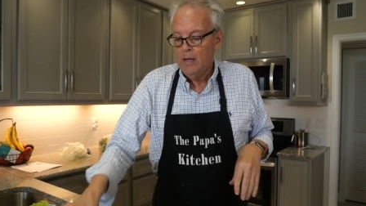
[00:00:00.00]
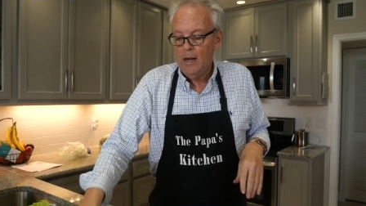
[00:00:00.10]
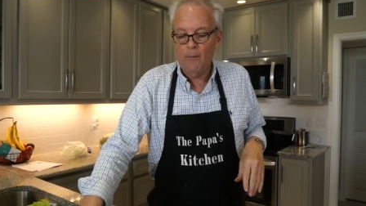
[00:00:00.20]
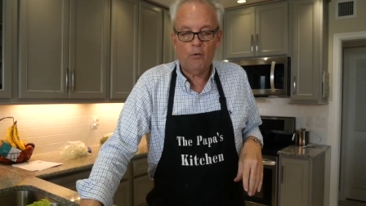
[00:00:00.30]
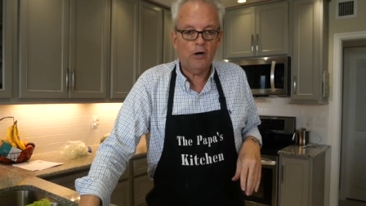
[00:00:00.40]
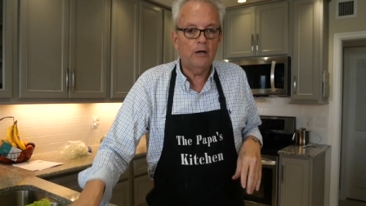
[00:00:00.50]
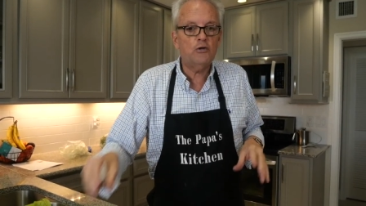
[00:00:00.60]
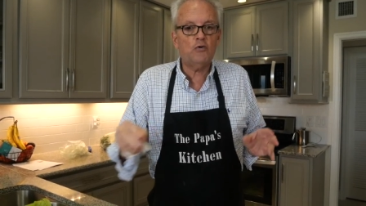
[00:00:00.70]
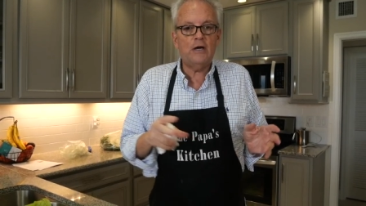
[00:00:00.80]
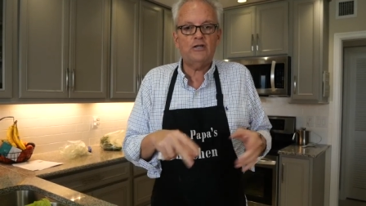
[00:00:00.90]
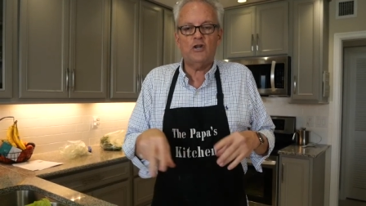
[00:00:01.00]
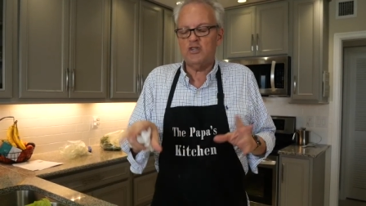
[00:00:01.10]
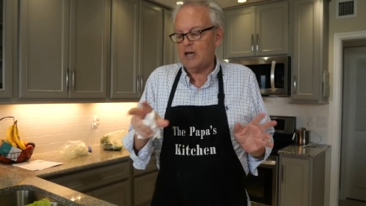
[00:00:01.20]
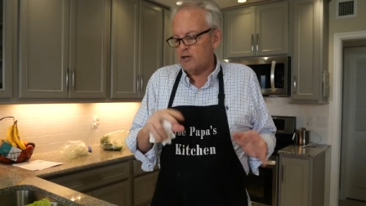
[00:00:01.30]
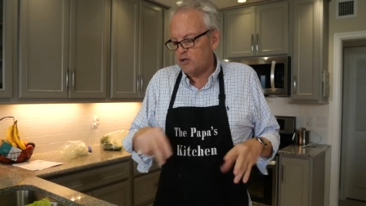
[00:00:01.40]
and we're gonna dredge
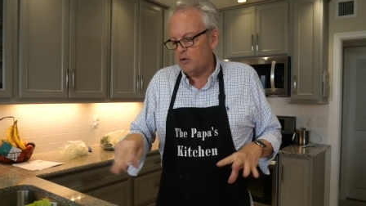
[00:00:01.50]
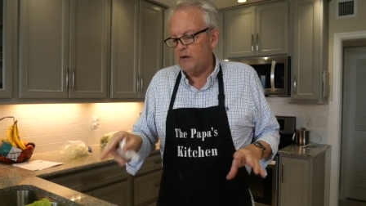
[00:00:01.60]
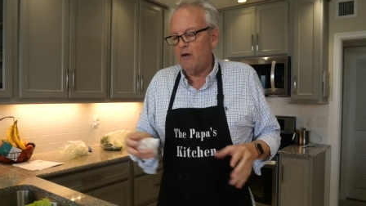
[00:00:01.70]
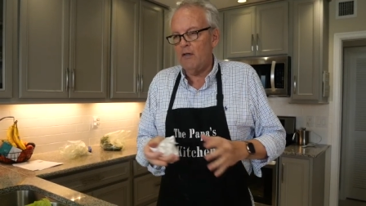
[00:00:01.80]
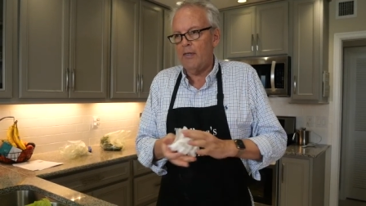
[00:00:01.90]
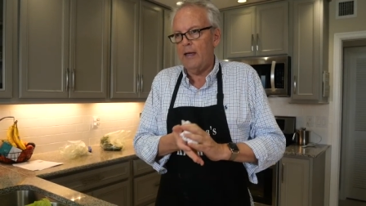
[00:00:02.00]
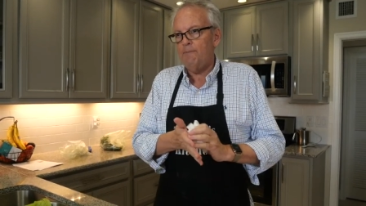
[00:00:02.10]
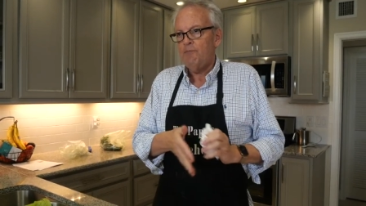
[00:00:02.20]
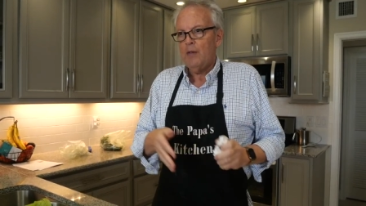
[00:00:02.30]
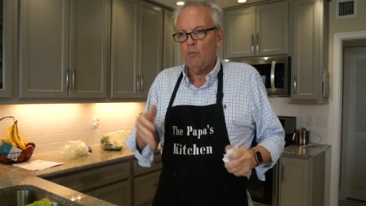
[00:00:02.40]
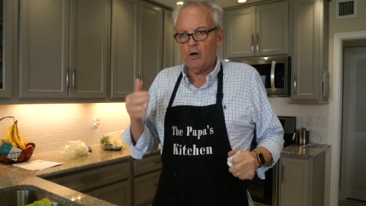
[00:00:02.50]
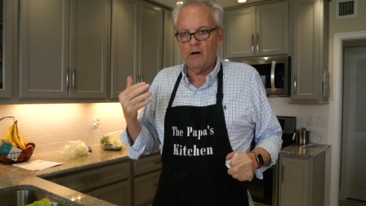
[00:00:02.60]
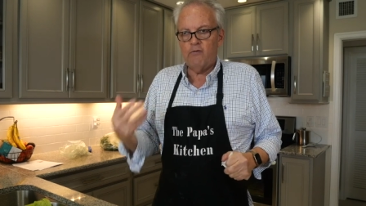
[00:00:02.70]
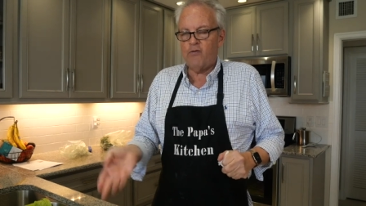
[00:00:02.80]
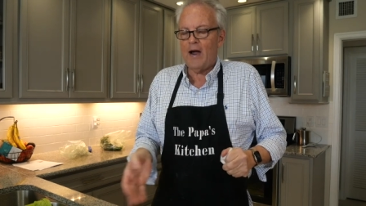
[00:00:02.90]
those, I'll show you all that. We're
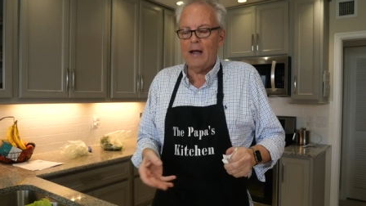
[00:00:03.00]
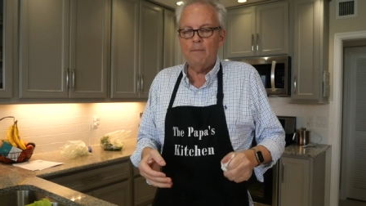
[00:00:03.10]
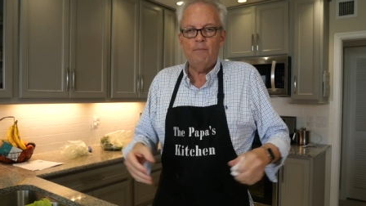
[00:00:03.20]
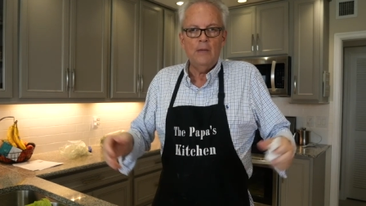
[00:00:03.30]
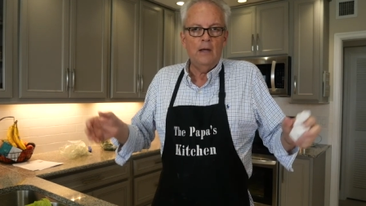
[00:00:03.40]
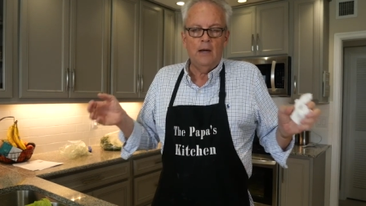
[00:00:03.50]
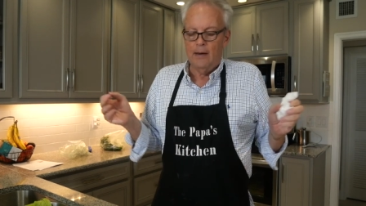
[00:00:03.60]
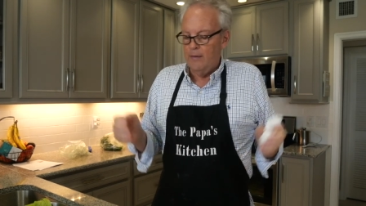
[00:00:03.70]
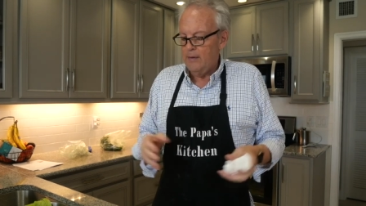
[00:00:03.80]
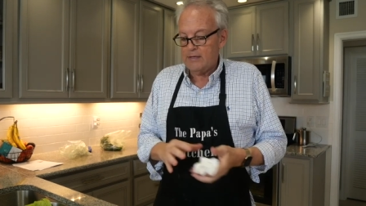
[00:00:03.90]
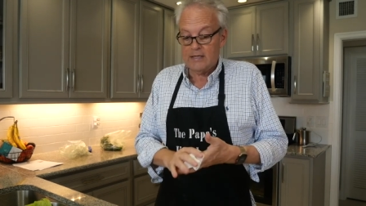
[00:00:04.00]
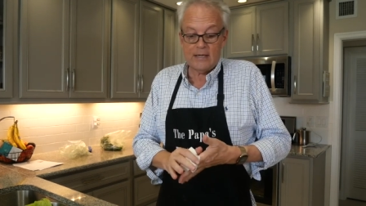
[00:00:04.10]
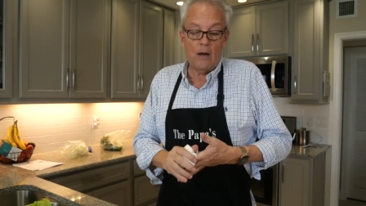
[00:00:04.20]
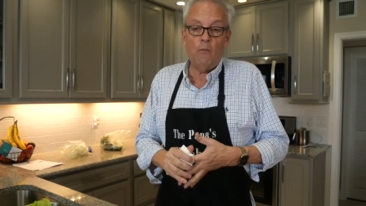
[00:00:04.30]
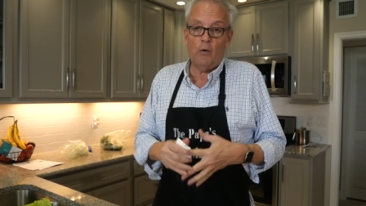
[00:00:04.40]
gonna fry them and then this is
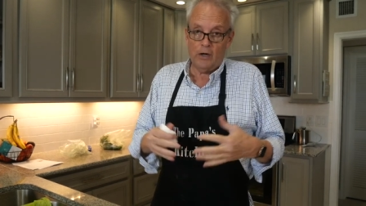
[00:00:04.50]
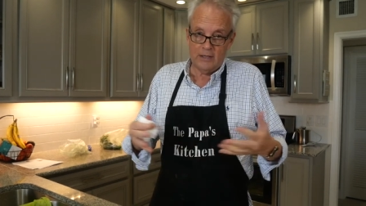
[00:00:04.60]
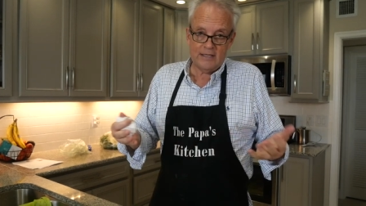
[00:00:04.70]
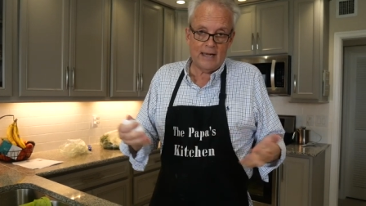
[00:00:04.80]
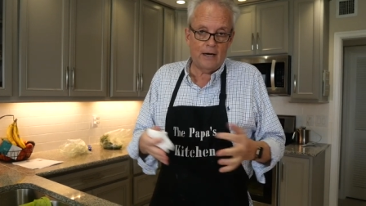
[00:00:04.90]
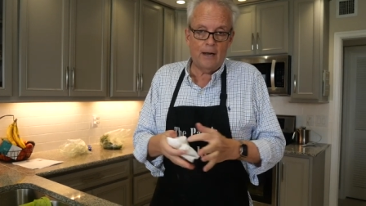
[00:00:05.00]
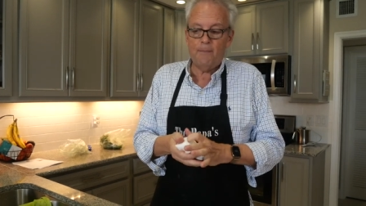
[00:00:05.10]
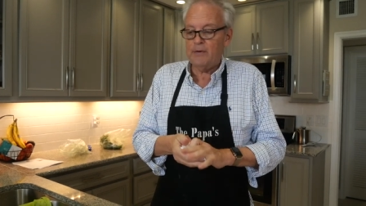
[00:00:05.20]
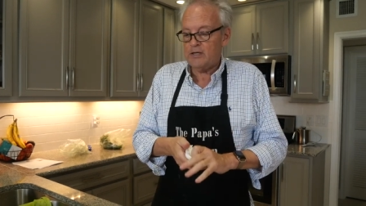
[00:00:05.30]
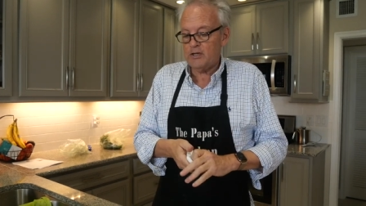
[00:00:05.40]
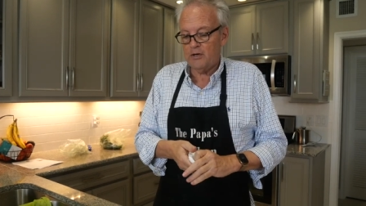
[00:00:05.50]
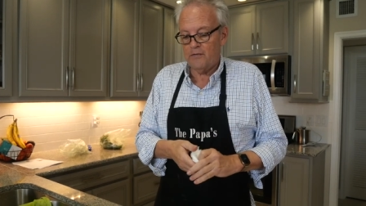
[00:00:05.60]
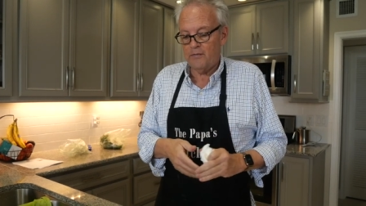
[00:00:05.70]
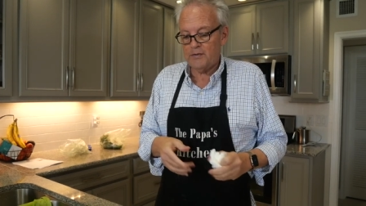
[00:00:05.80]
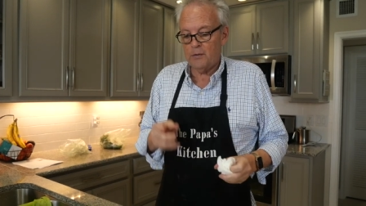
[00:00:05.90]
how we're gonna set it up and
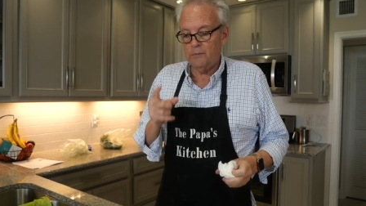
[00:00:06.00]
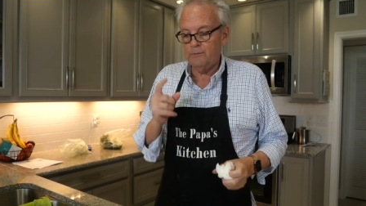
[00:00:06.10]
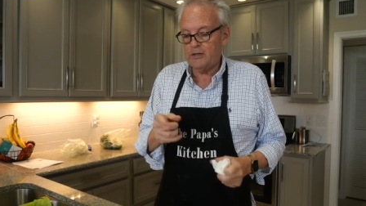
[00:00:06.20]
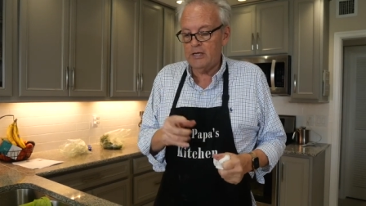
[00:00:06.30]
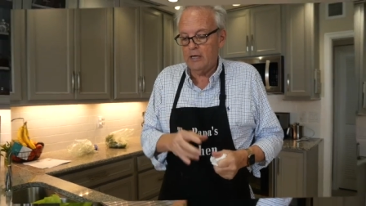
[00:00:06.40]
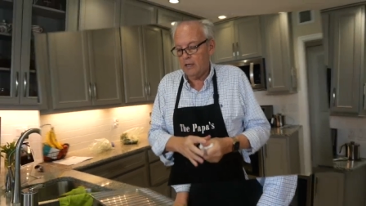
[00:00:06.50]
serve. So see you in a